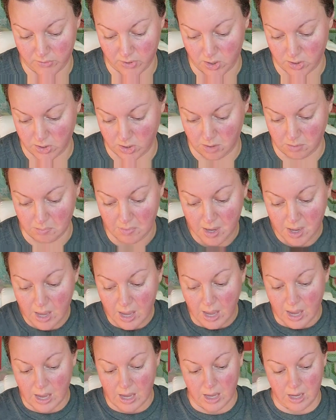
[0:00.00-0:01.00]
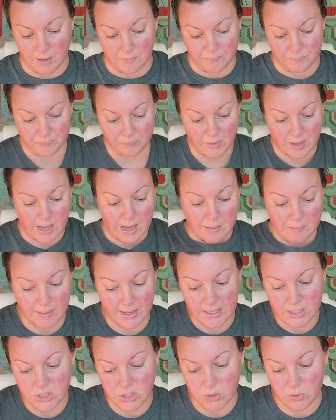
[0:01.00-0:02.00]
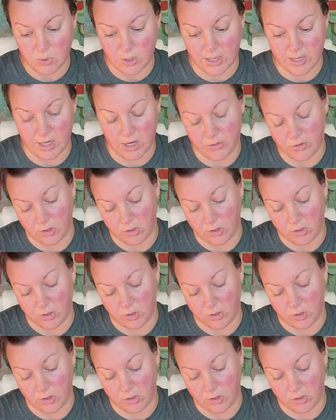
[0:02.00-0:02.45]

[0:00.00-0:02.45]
volume. I may do a